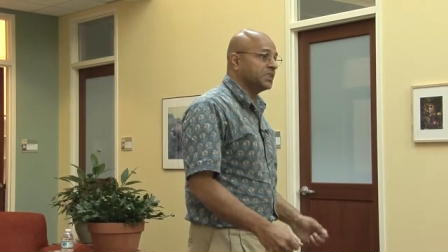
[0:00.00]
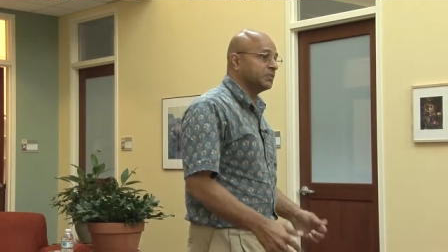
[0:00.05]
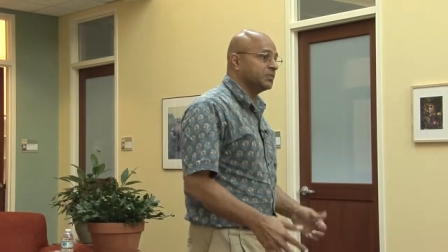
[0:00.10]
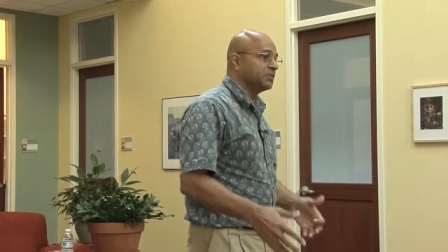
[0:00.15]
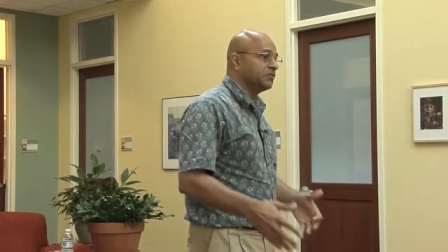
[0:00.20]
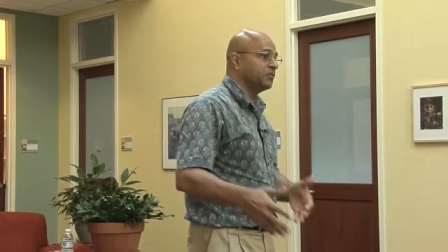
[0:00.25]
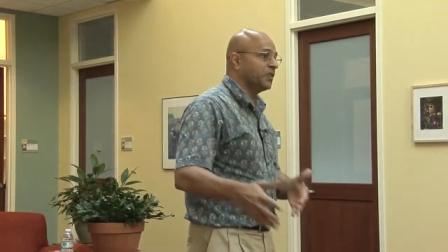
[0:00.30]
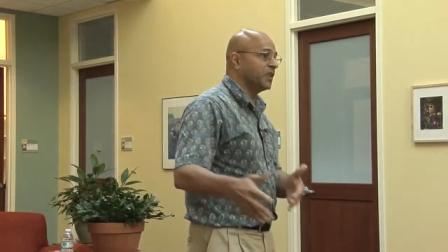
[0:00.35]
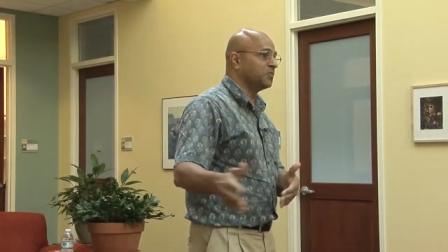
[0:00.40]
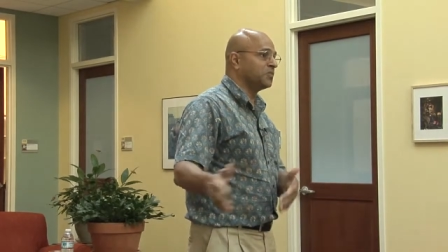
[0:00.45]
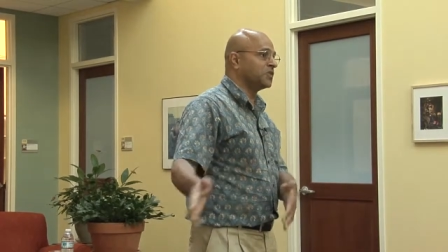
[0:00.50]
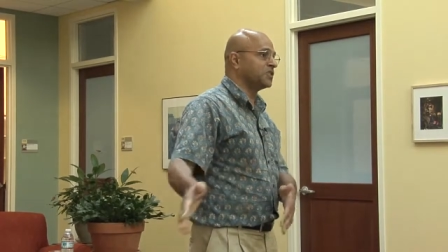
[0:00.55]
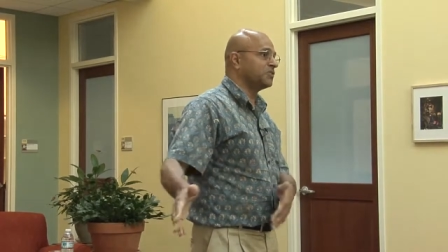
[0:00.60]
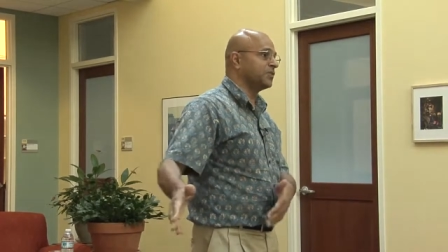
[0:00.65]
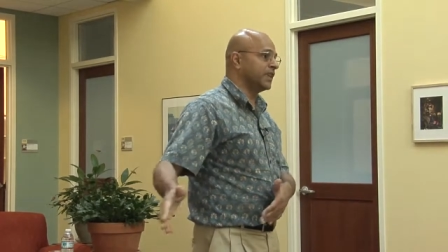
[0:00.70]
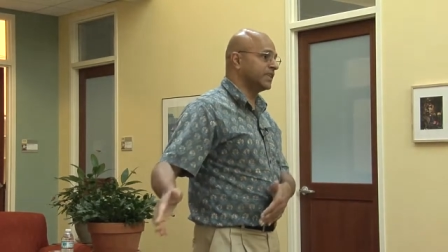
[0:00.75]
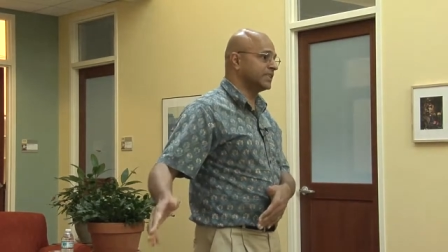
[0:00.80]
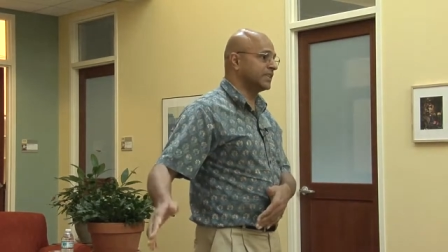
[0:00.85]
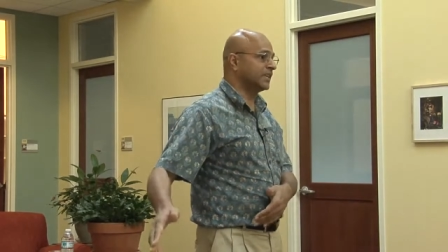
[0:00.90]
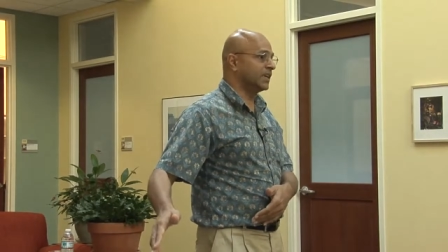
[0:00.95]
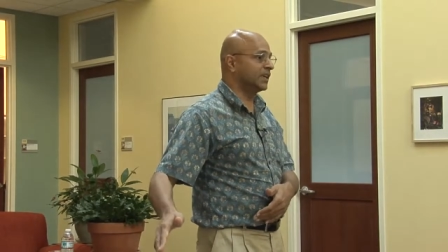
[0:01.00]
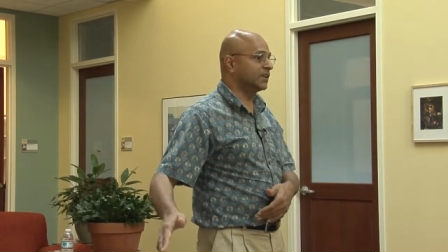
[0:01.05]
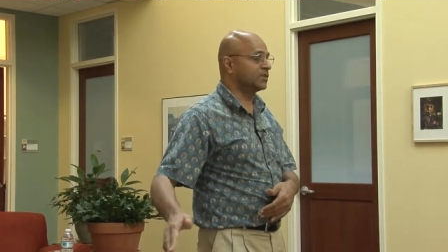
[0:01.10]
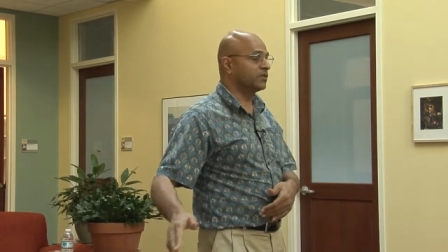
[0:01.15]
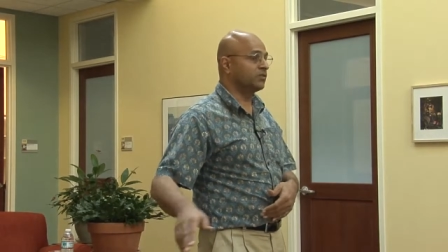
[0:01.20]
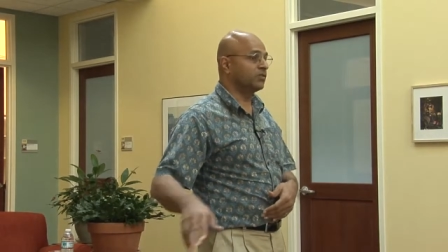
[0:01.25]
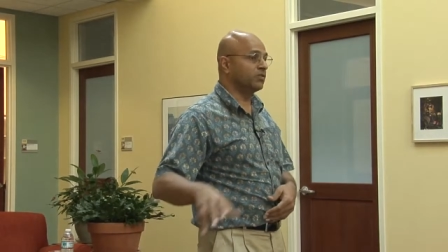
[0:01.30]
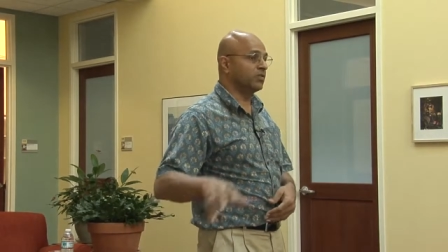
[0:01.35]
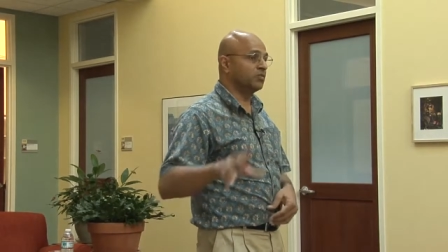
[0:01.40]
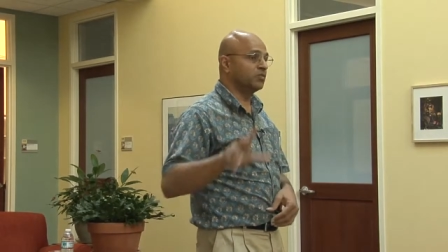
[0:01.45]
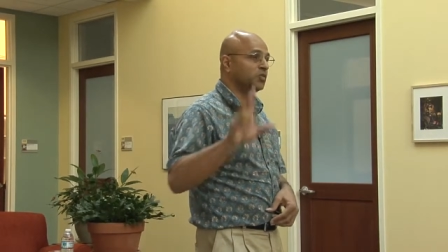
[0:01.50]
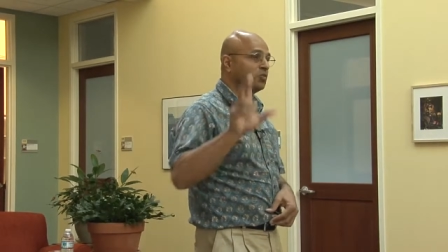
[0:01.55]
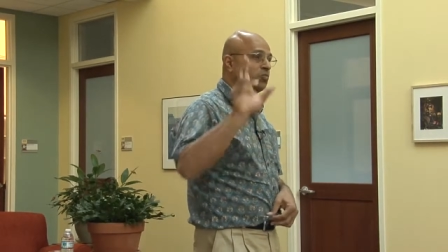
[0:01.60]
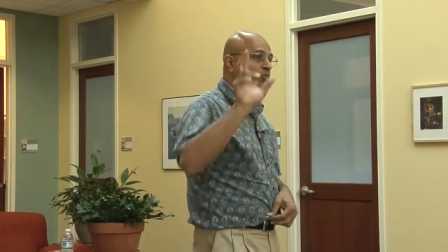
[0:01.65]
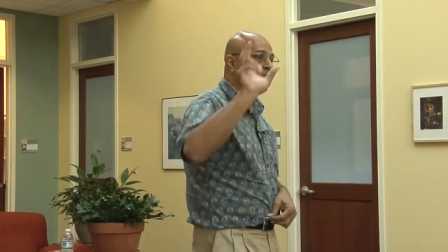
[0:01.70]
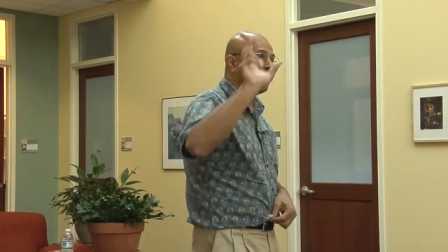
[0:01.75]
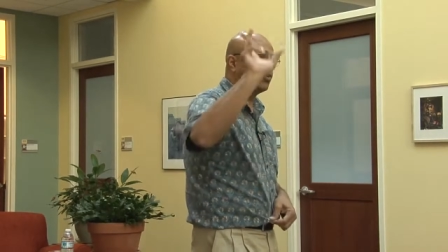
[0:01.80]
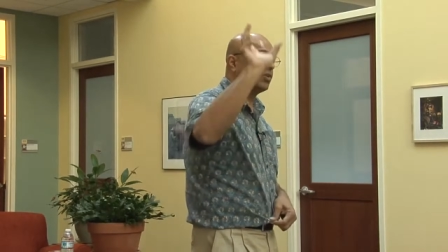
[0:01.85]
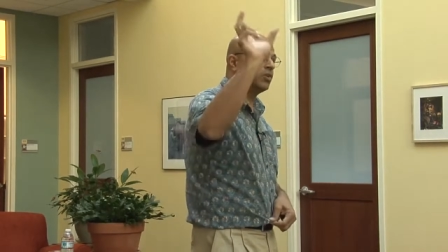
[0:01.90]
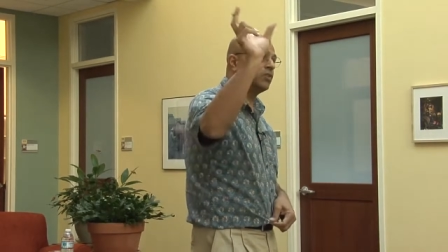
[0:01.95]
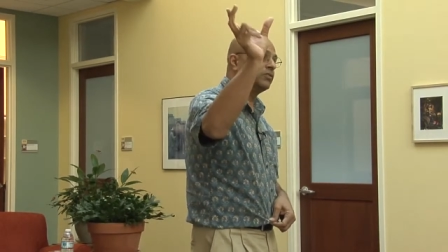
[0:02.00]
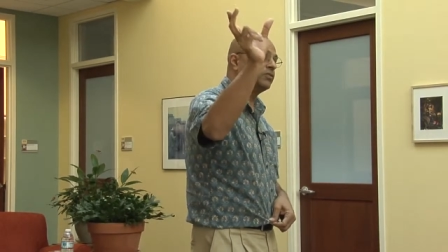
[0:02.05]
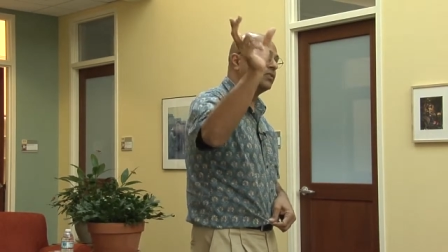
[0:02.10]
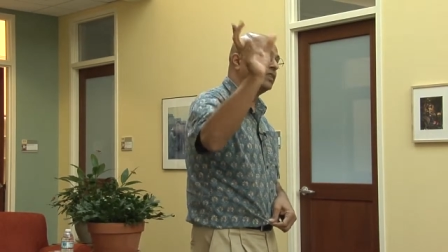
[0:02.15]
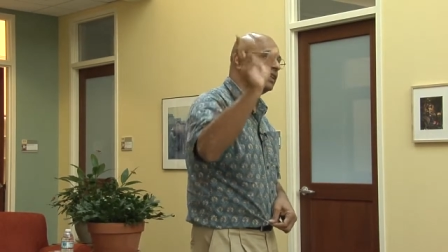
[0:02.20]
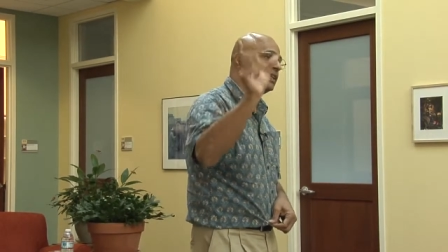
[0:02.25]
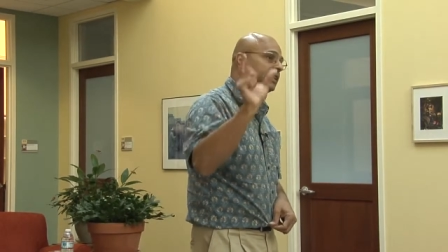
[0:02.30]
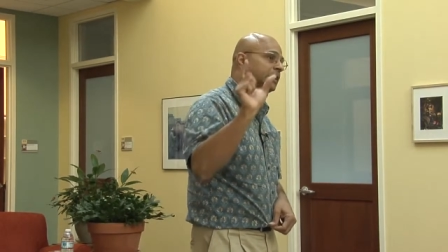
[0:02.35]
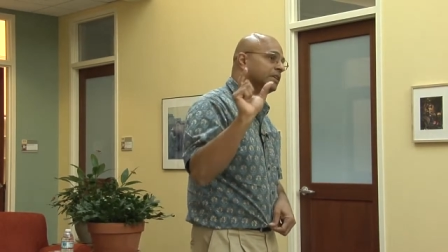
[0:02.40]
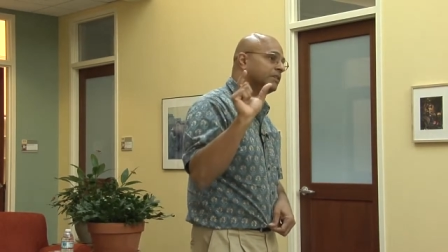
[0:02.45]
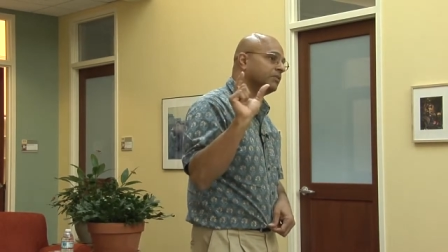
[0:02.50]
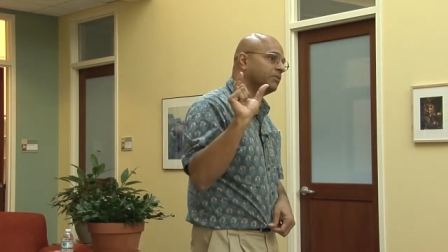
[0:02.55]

There was a famous resignation from the board of the